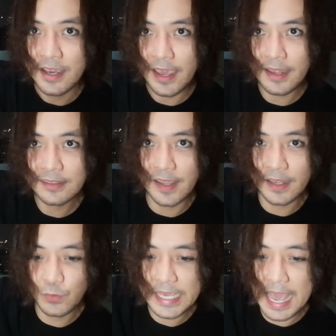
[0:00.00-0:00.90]
And
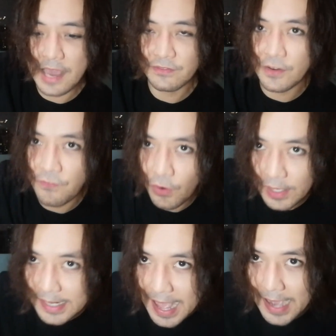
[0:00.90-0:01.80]
then we have the
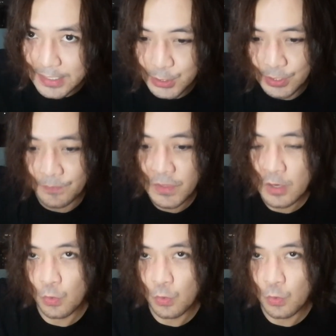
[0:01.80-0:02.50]
falling action,